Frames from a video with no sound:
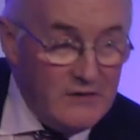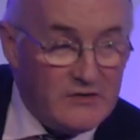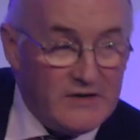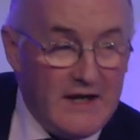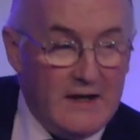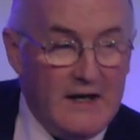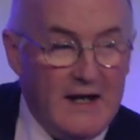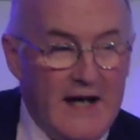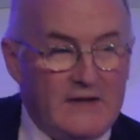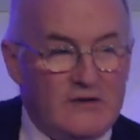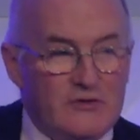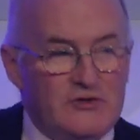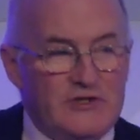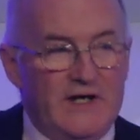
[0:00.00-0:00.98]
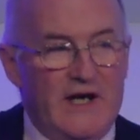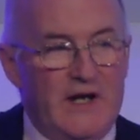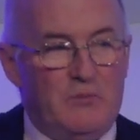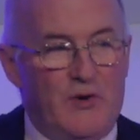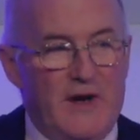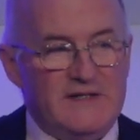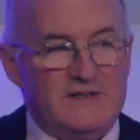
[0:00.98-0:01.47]
to get elected GAA
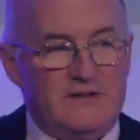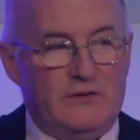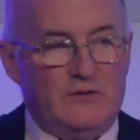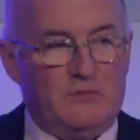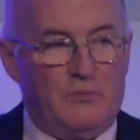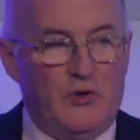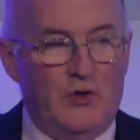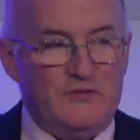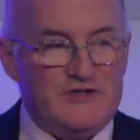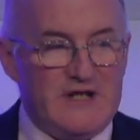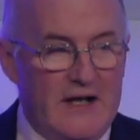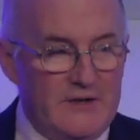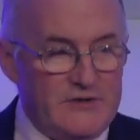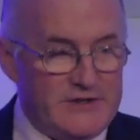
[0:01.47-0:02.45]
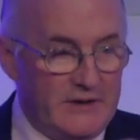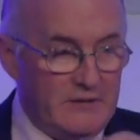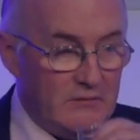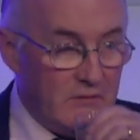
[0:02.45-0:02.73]
president proved challenging.